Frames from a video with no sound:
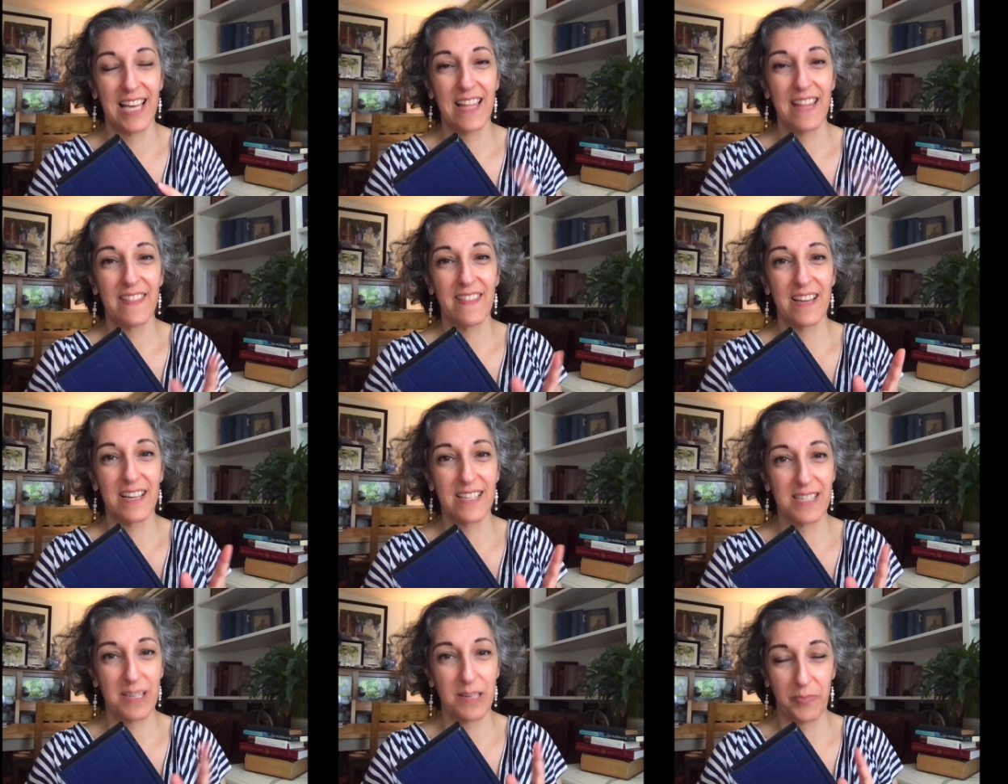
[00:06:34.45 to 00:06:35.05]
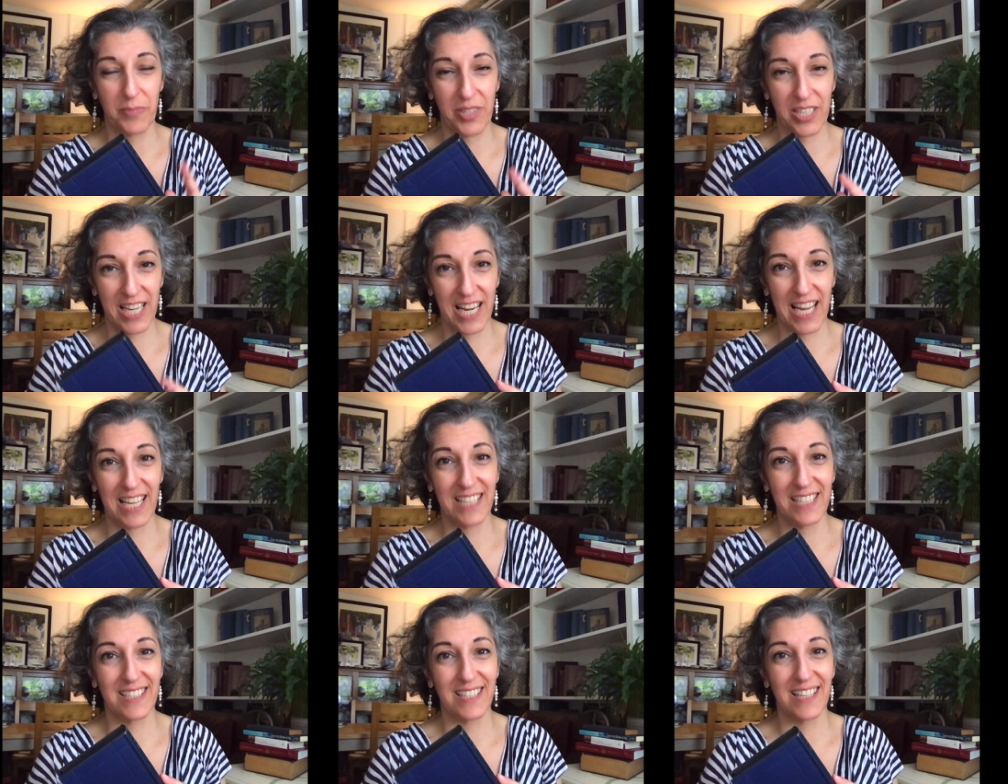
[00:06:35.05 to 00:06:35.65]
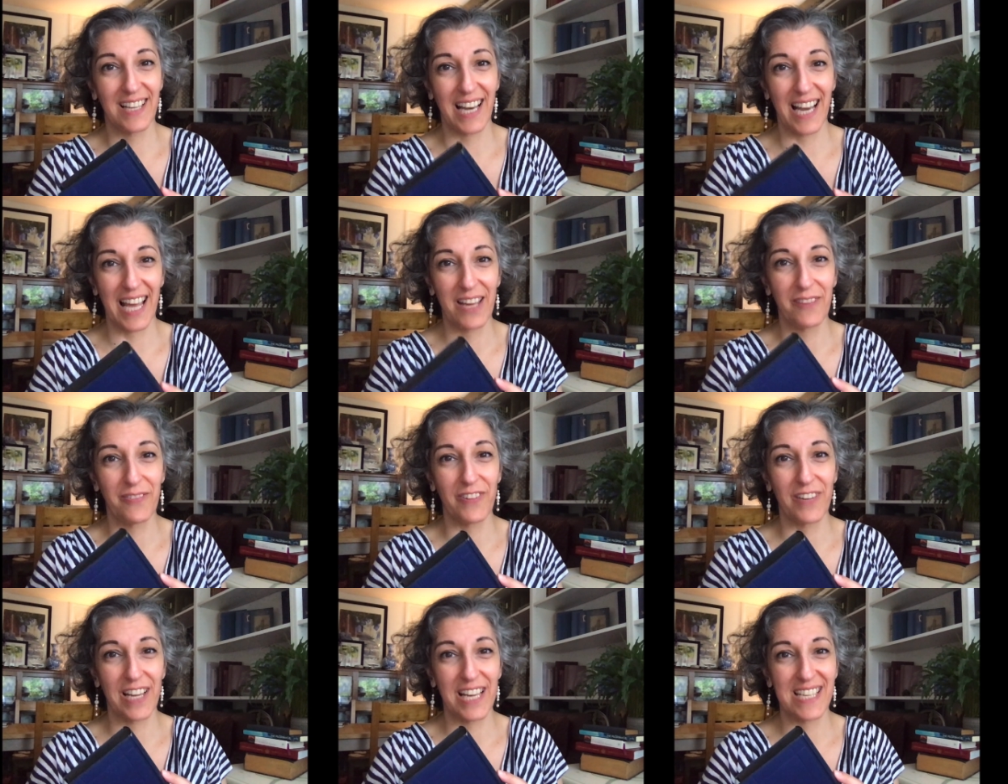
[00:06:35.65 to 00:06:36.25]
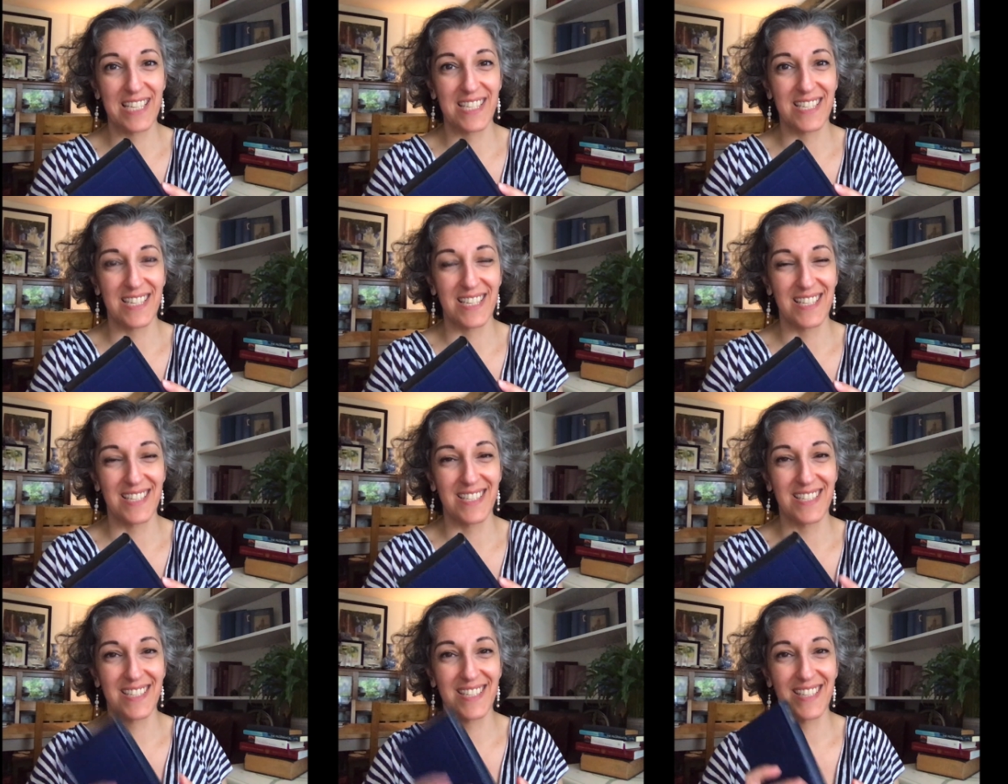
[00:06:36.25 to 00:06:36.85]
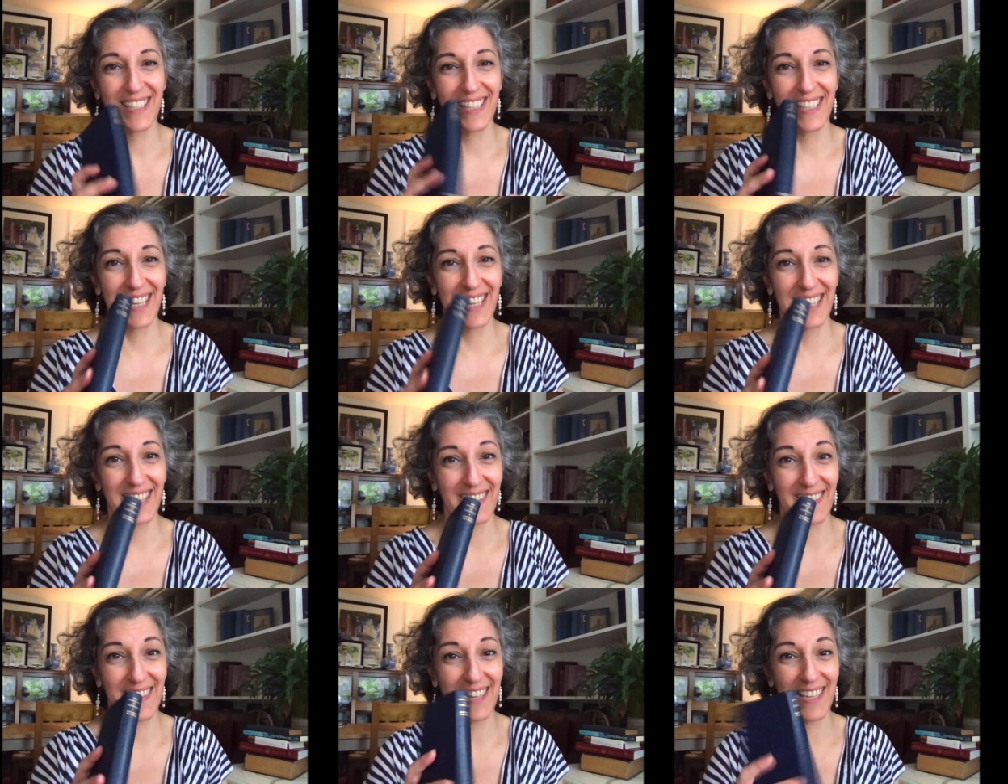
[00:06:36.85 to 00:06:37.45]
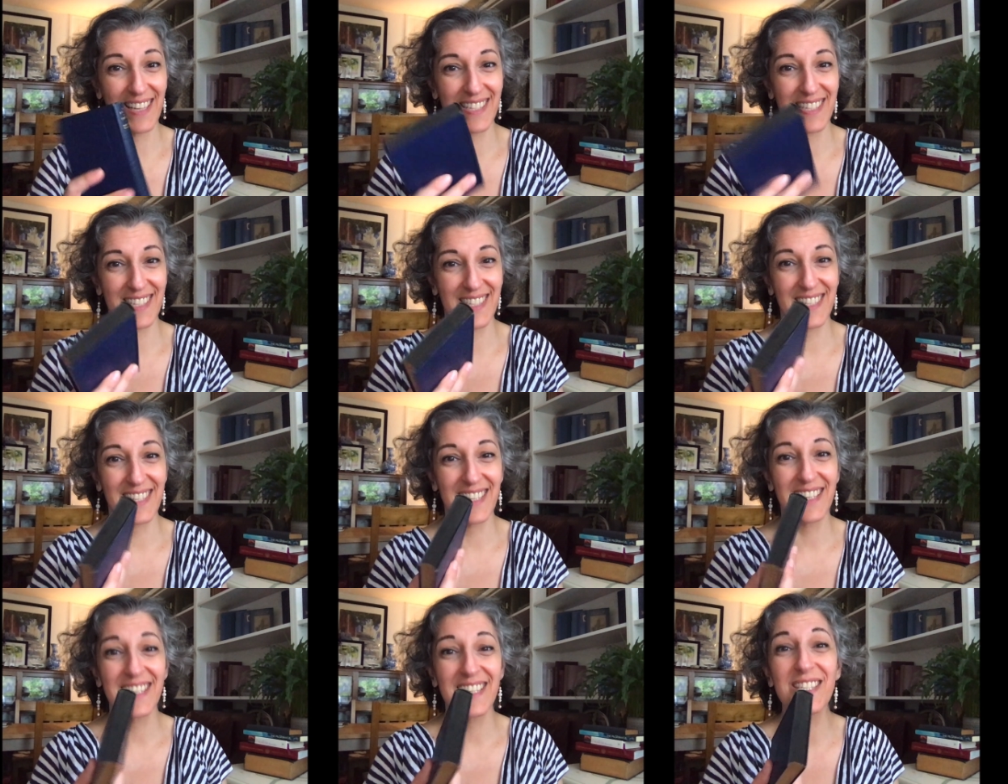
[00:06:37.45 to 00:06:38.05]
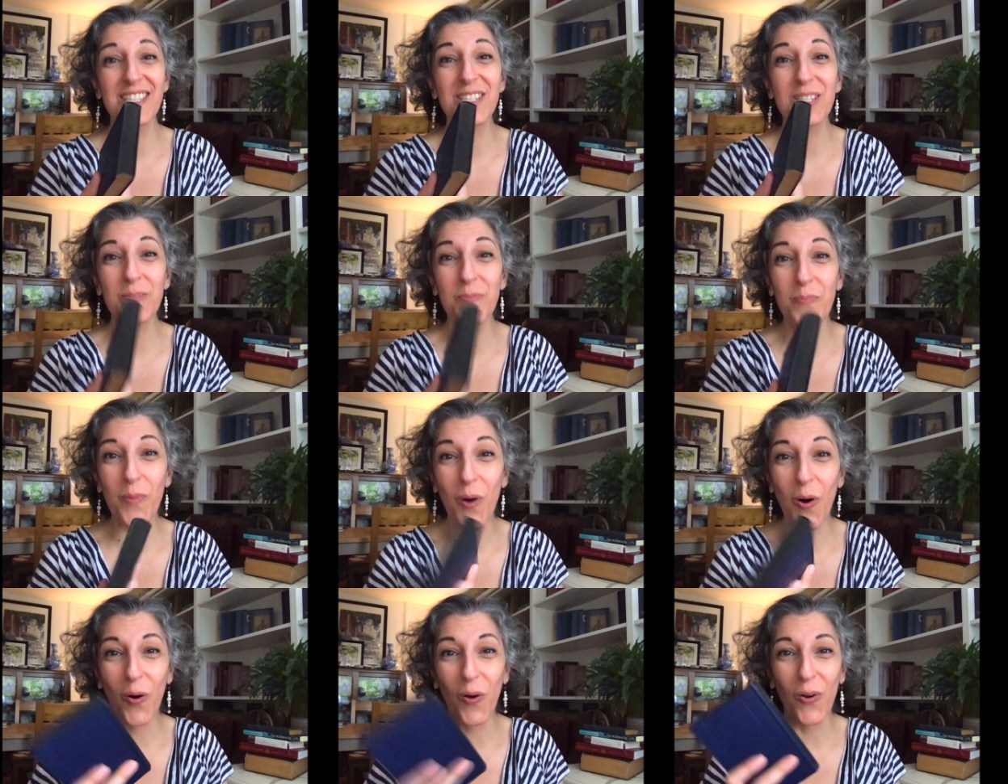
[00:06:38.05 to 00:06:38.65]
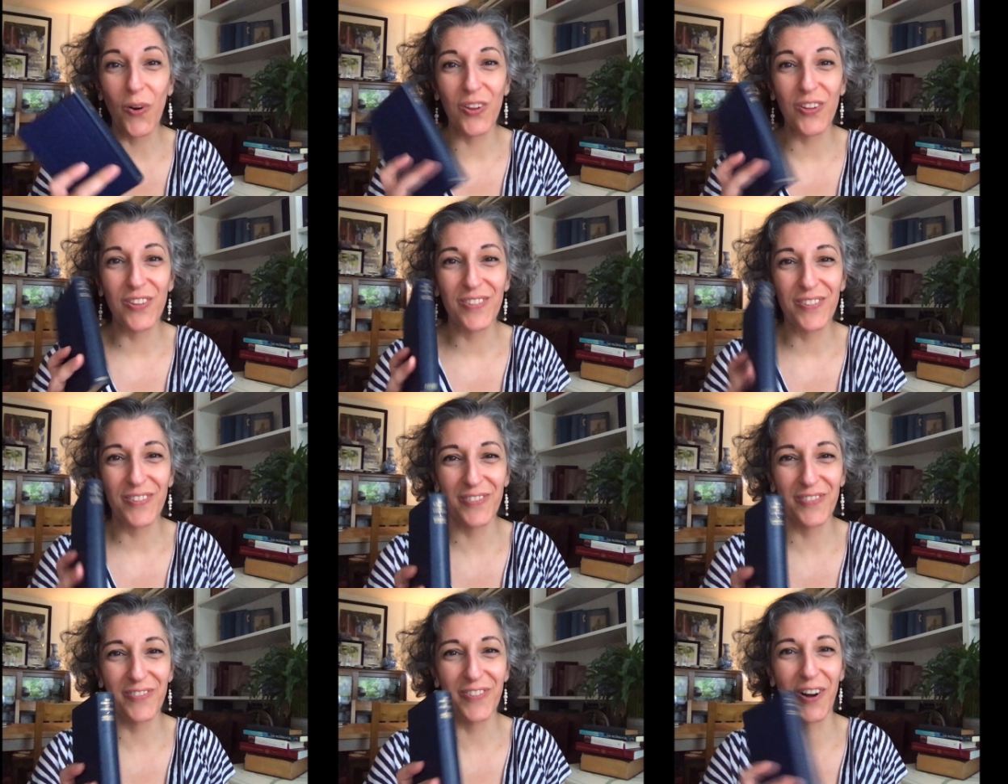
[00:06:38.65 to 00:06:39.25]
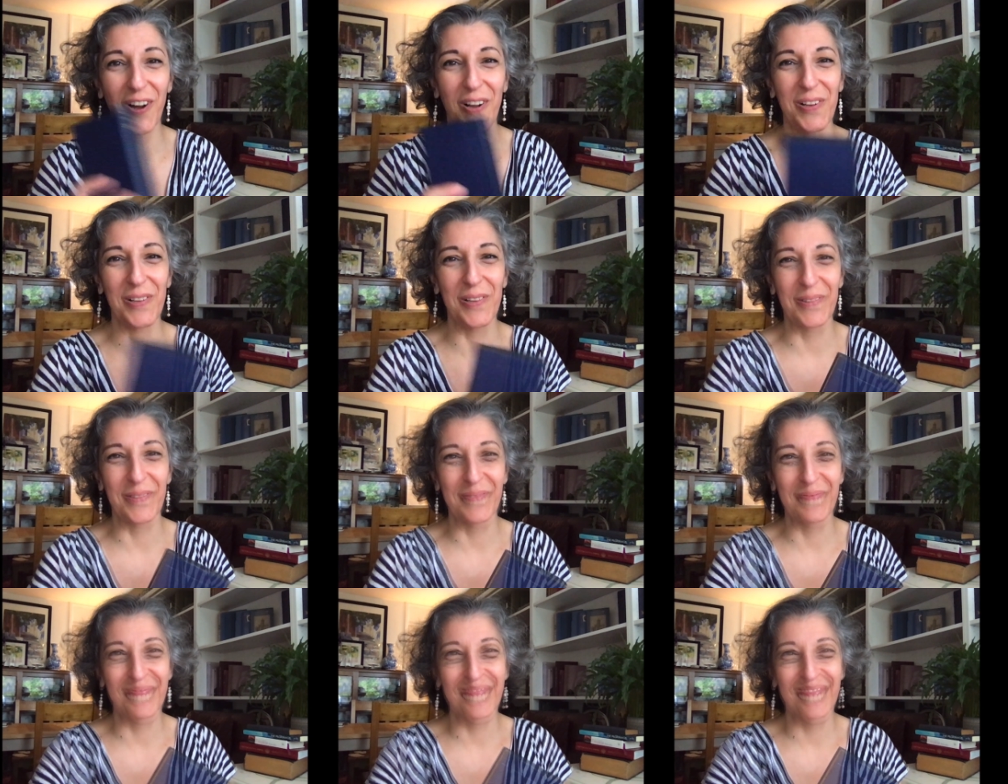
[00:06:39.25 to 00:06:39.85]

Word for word: There are some great life lessons in this small volume.